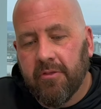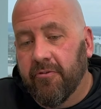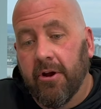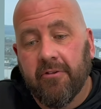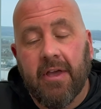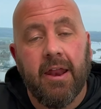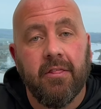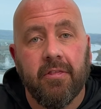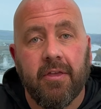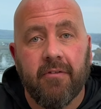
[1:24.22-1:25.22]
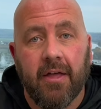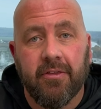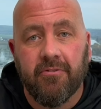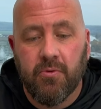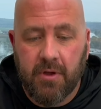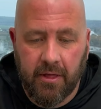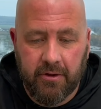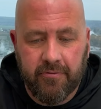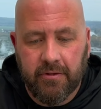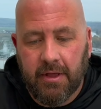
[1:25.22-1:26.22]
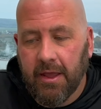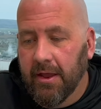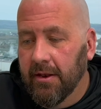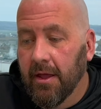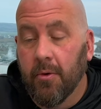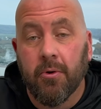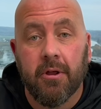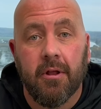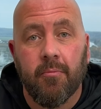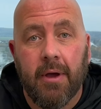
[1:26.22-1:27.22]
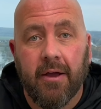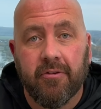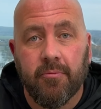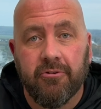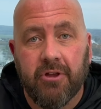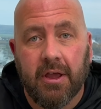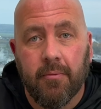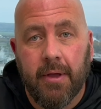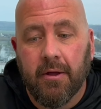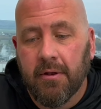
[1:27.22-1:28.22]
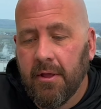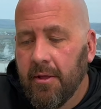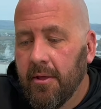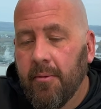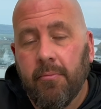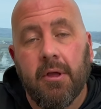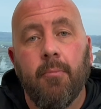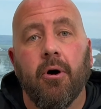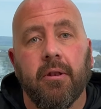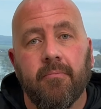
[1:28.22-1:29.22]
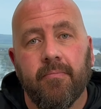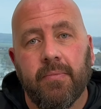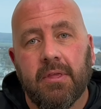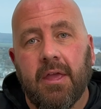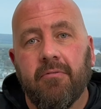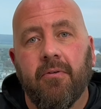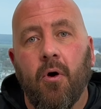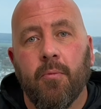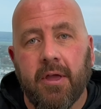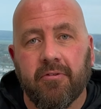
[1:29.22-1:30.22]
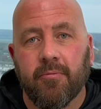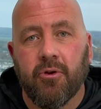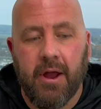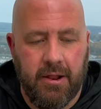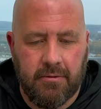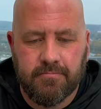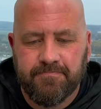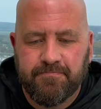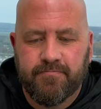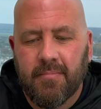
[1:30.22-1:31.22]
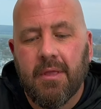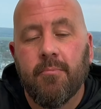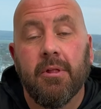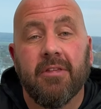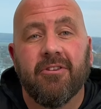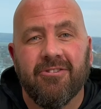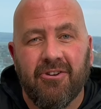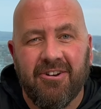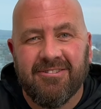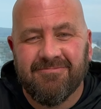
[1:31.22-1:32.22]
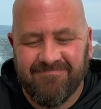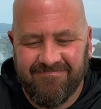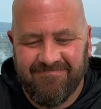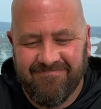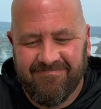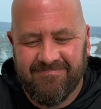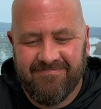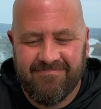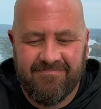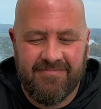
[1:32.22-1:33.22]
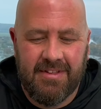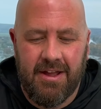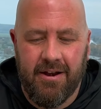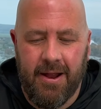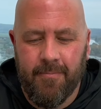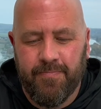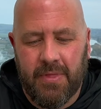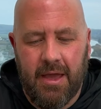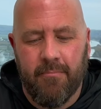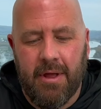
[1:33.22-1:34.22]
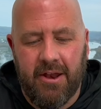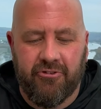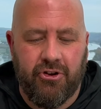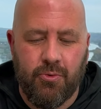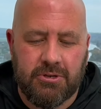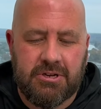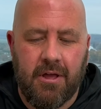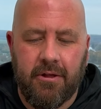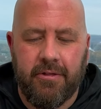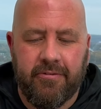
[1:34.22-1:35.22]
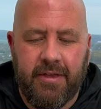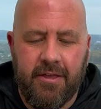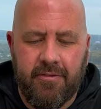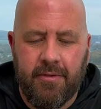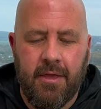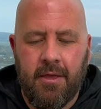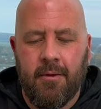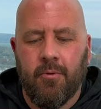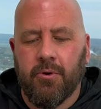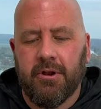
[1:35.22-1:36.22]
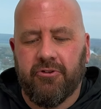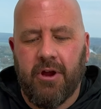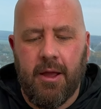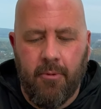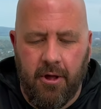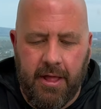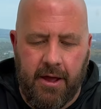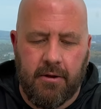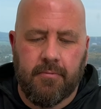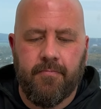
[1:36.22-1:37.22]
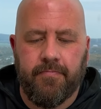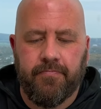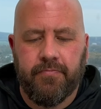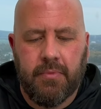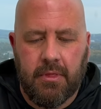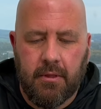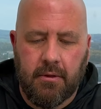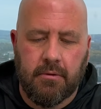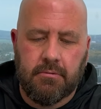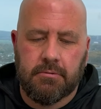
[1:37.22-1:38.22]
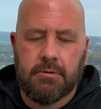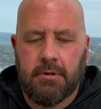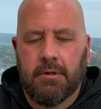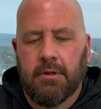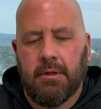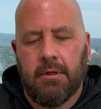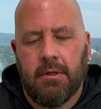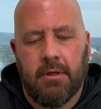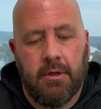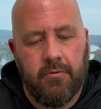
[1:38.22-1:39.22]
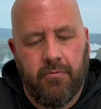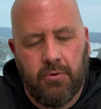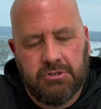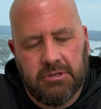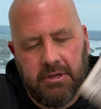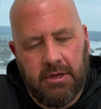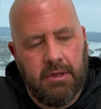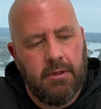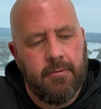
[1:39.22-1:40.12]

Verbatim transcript: it's very exciting that they've got these new colors, and uh, we're going to unbox them and check them out. Come on, give HomeKit some credit. Well, let's get started. All right, I'm not sure which color this is. We're going to try them all out. Unfortunately,